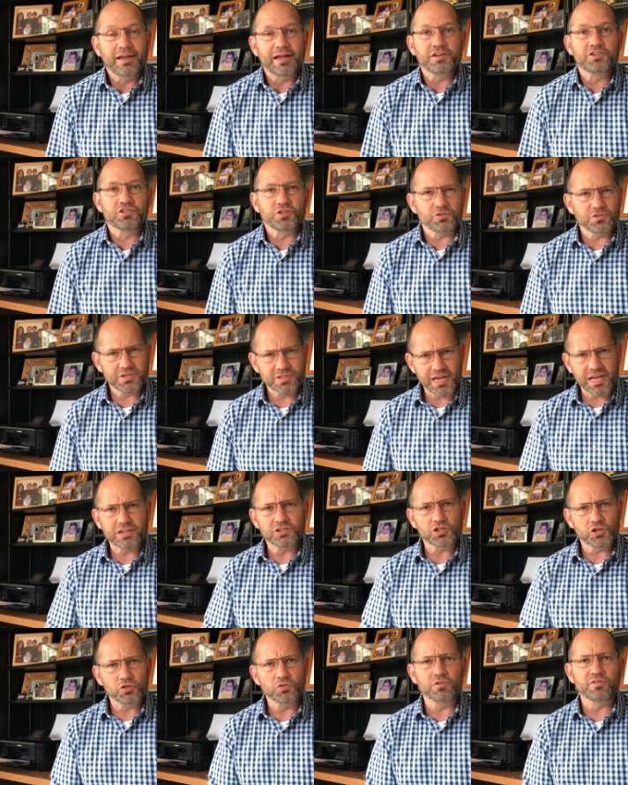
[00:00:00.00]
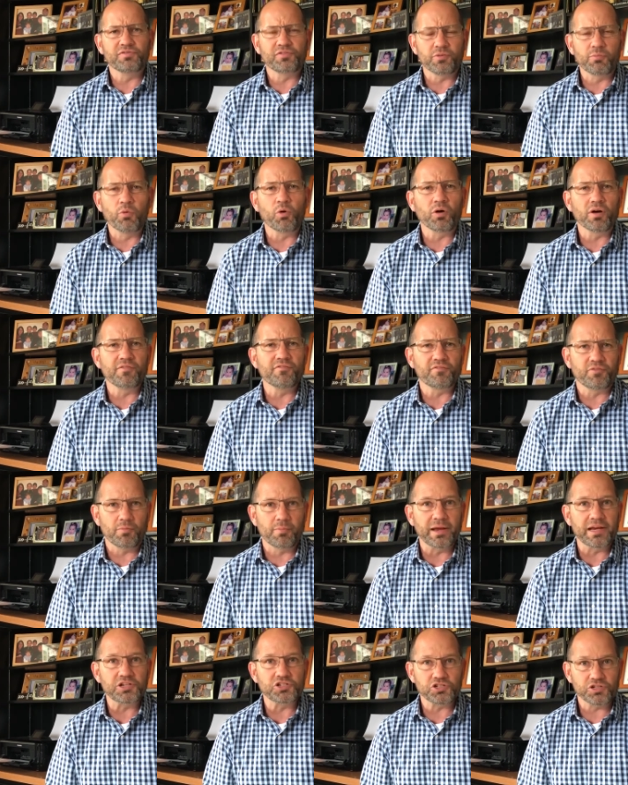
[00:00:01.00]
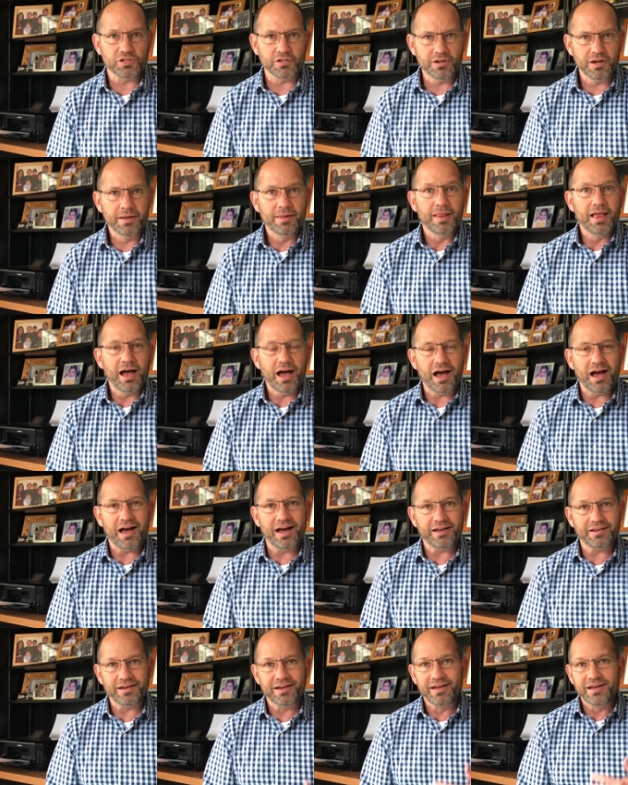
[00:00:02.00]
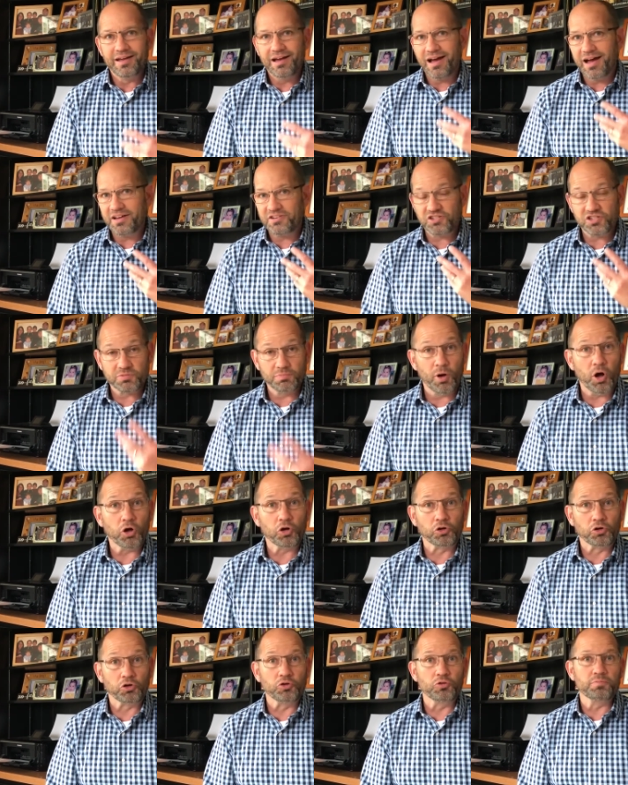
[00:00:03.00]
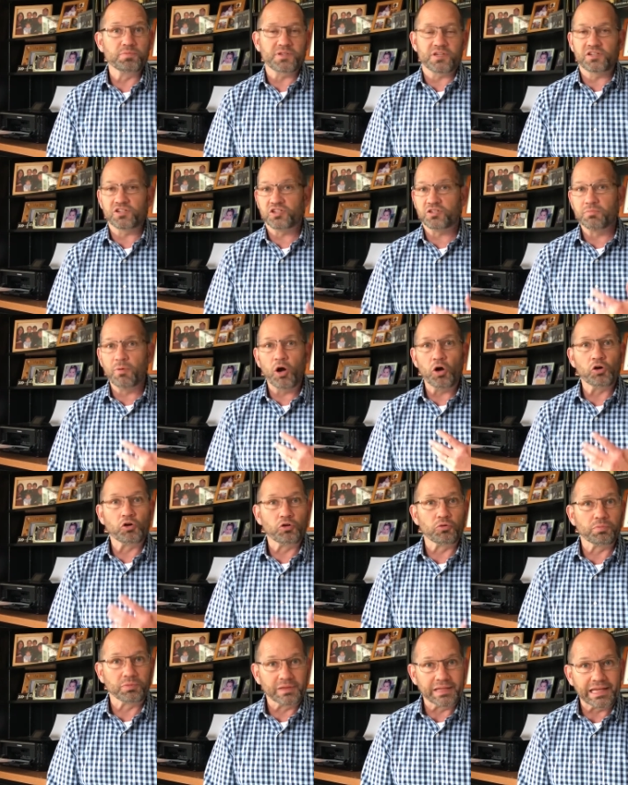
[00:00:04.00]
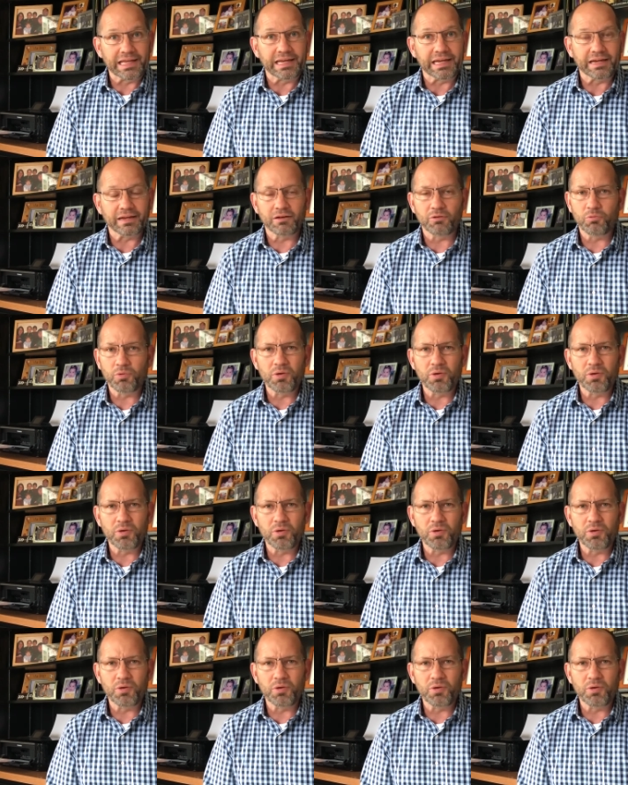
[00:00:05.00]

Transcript: And so stay tuned for more information on, on small groups and small group leading.